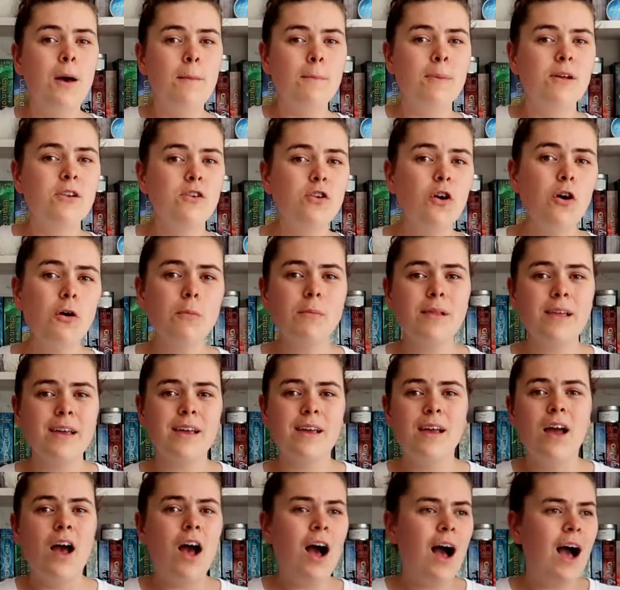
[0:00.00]
But
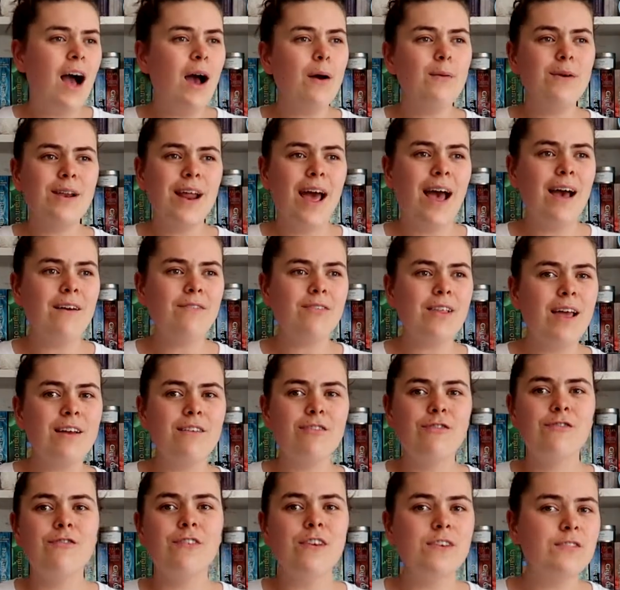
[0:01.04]
normally I would have like
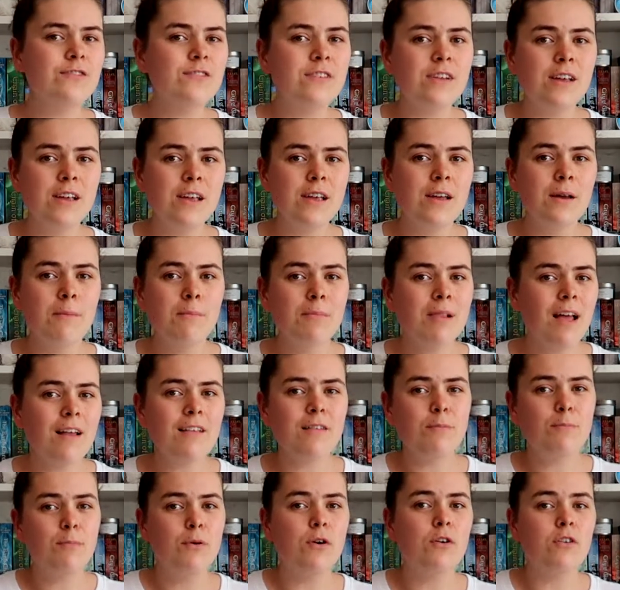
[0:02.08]
50
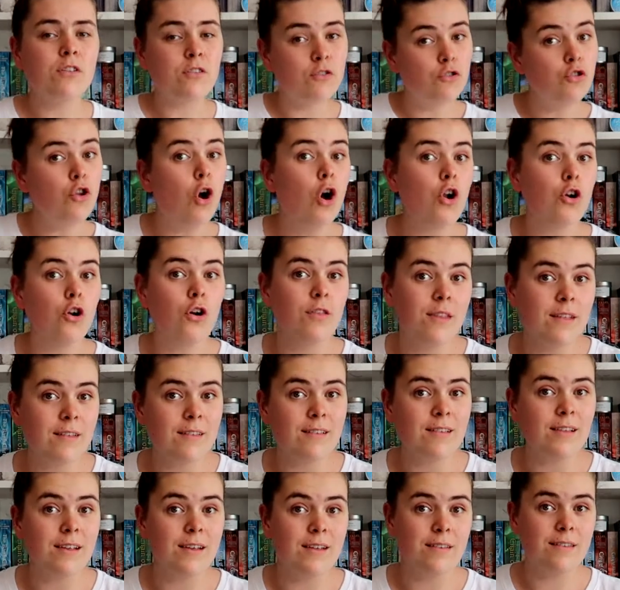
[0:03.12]
plus books not on
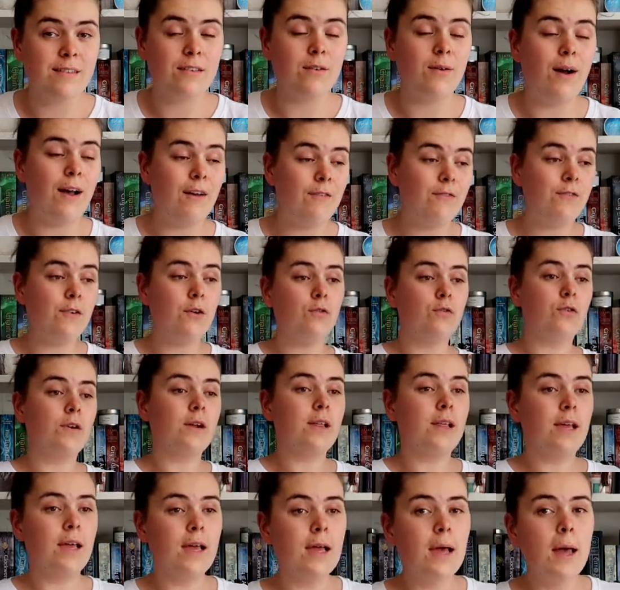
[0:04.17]
this list, so I feel
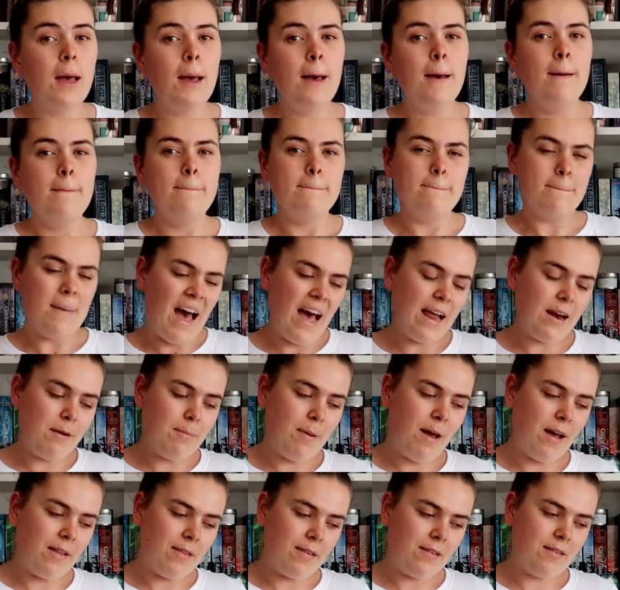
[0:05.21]
really mad
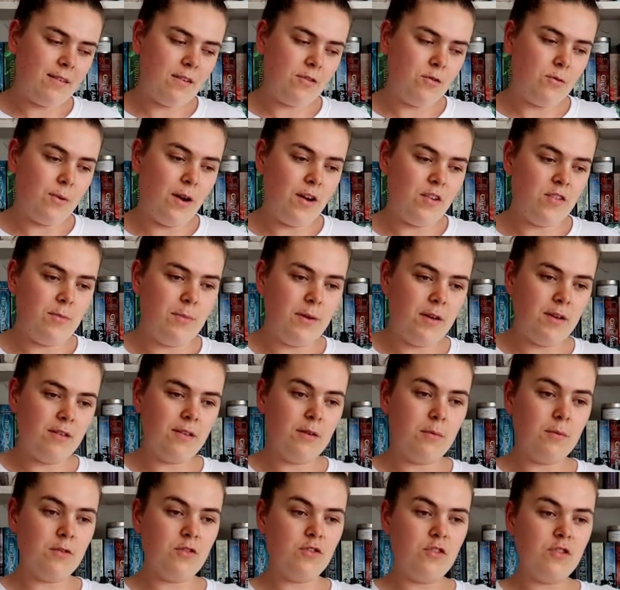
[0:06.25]
about this situation,
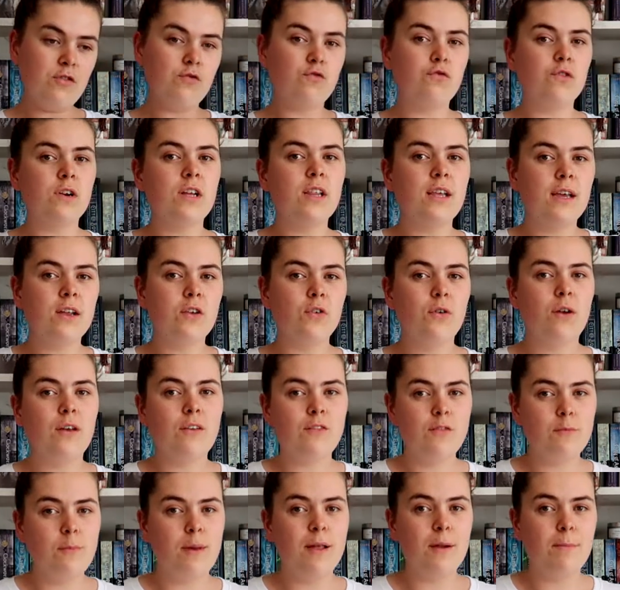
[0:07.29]
because it was just really
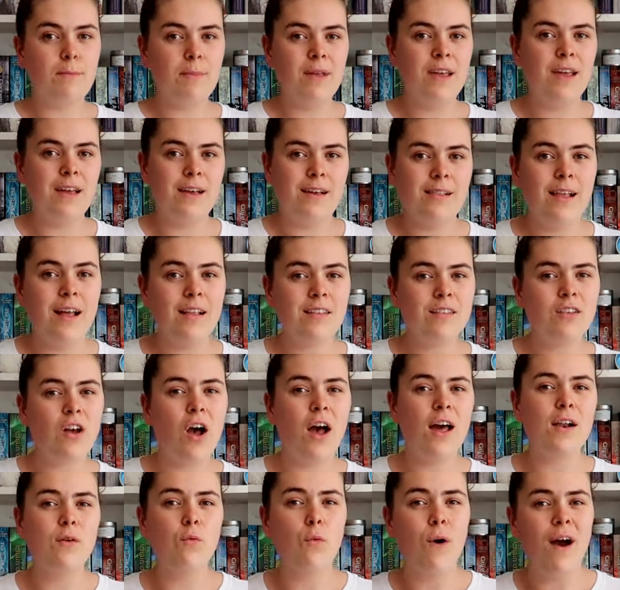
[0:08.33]
annoying for me to pick. And that's
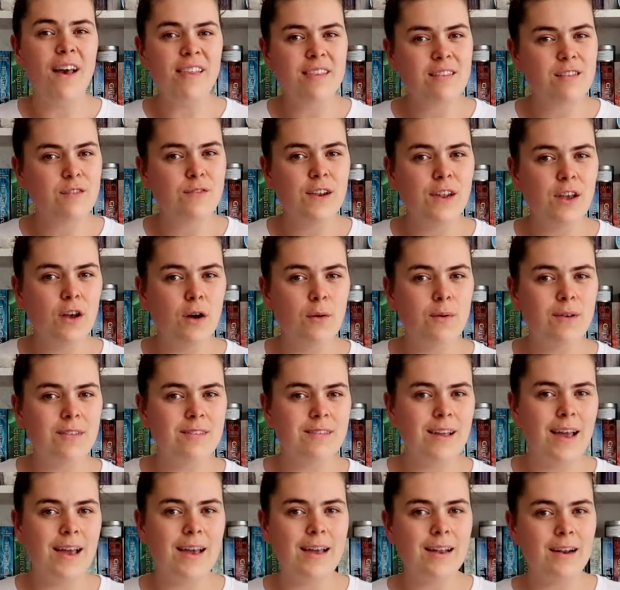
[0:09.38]
kind of why this video has
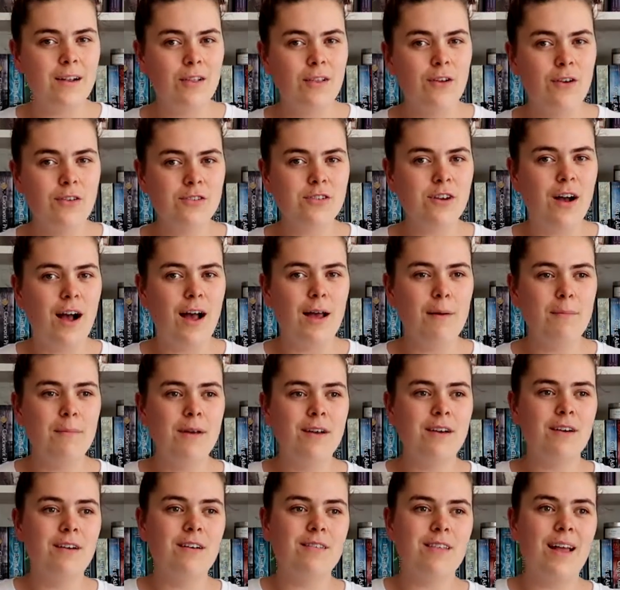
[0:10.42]
taken a long time,
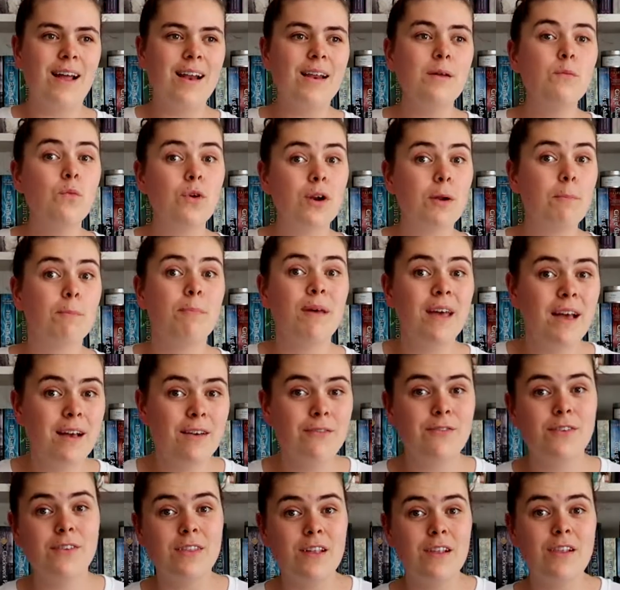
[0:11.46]
because I didn't want to pick
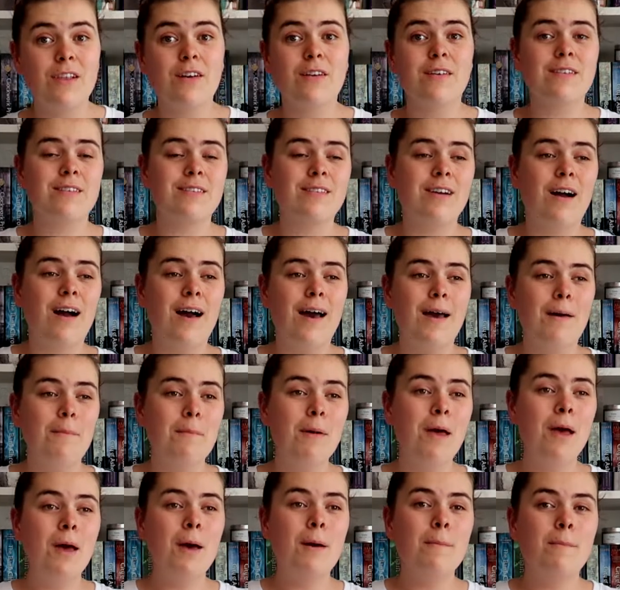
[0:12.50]
for the longest time,
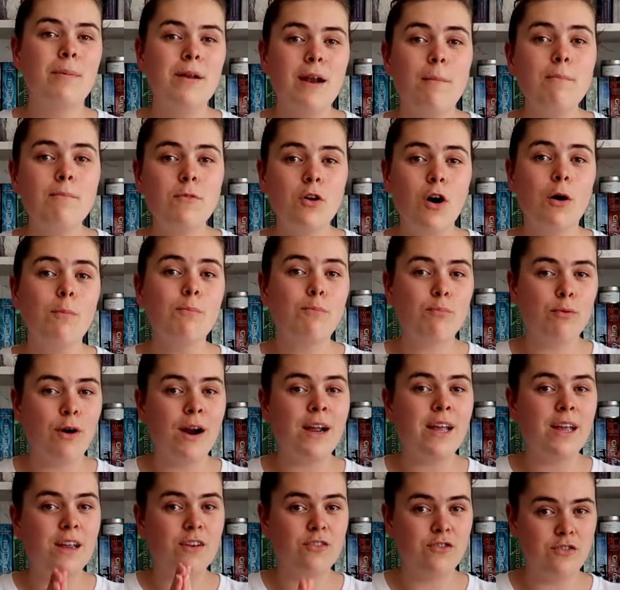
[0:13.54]
but I'm not
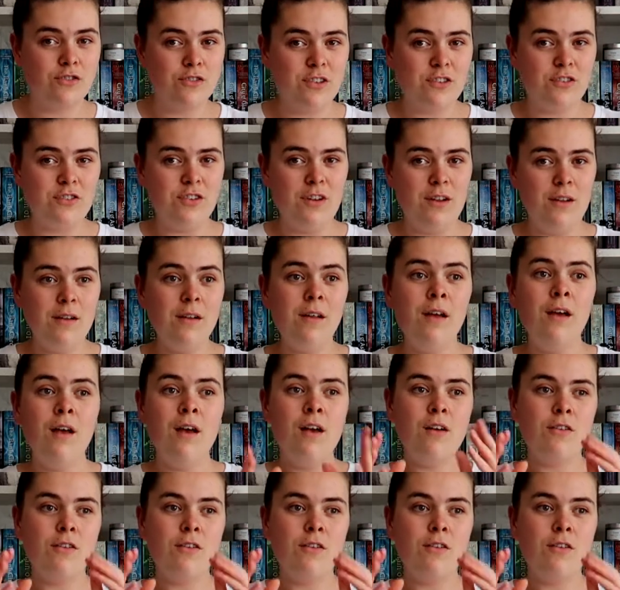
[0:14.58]
breaking tradition.